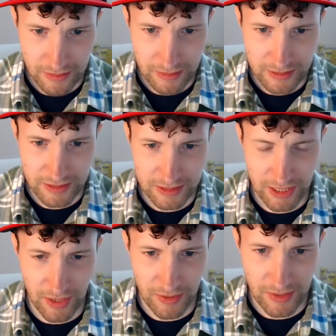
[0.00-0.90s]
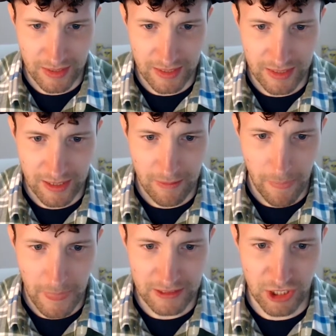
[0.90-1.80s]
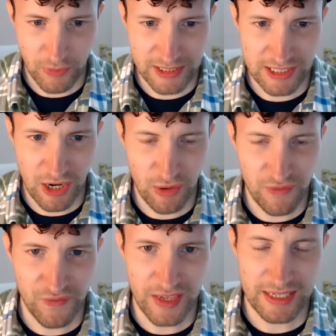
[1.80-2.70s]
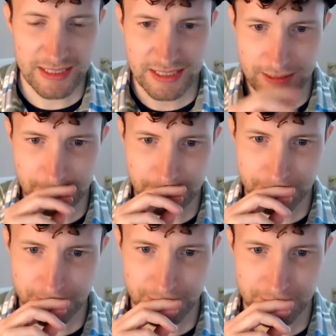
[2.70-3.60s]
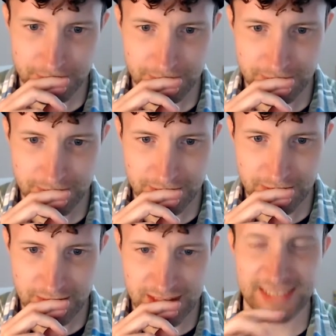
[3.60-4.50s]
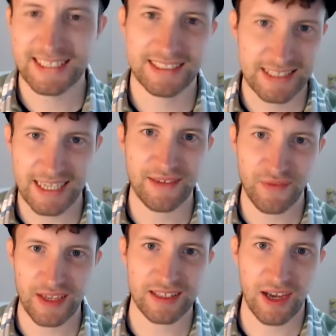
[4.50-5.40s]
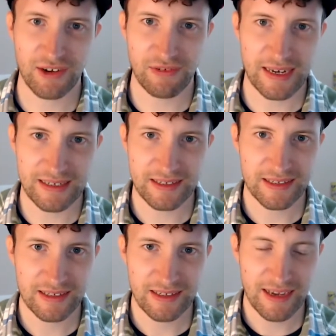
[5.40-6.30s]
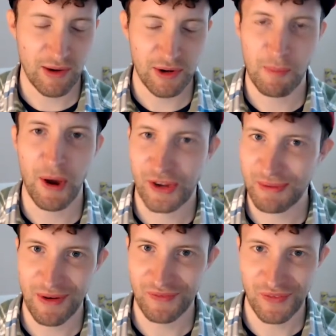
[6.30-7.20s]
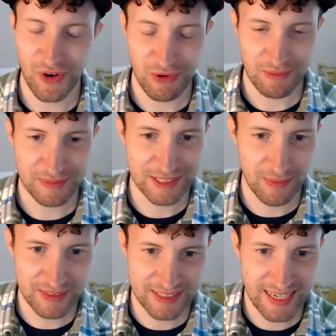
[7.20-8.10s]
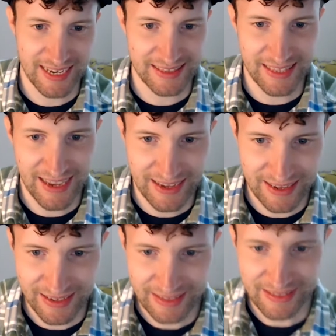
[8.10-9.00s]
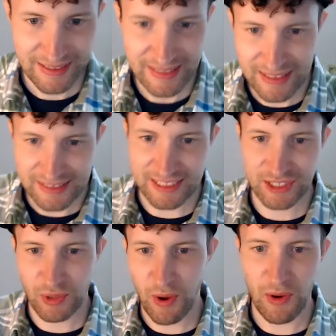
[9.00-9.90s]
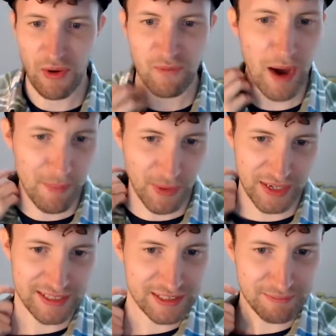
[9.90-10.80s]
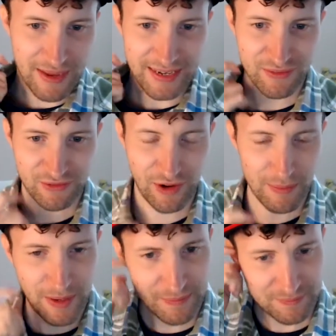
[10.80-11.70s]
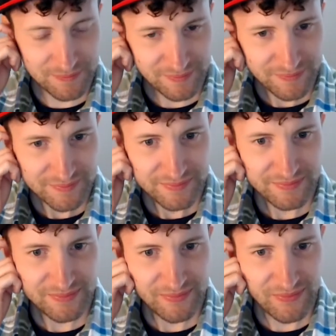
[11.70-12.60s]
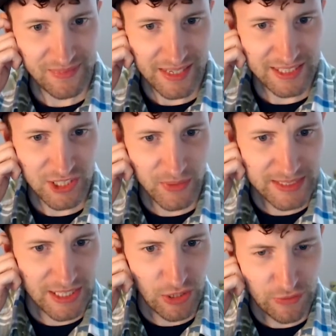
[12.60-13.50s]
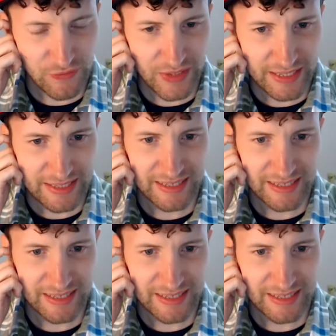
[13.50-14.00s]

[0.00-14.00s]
So is Luffy's... This is the thing that I read on a Pokemon forum. Someone saying that this quote of, my body isn't made of rubber. So is Luffy